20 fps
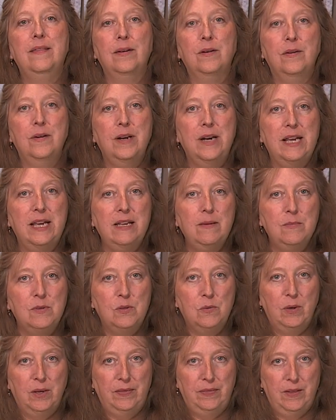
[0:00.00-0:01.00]
they're
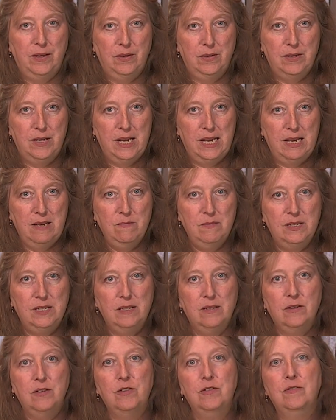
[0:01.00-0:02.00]
named what they're named
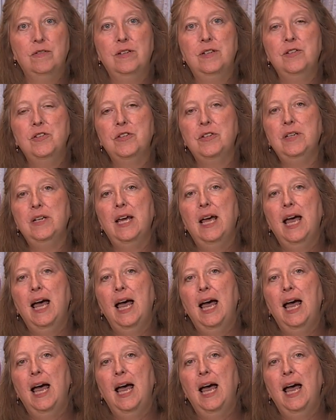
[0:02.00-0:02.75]
in our tradition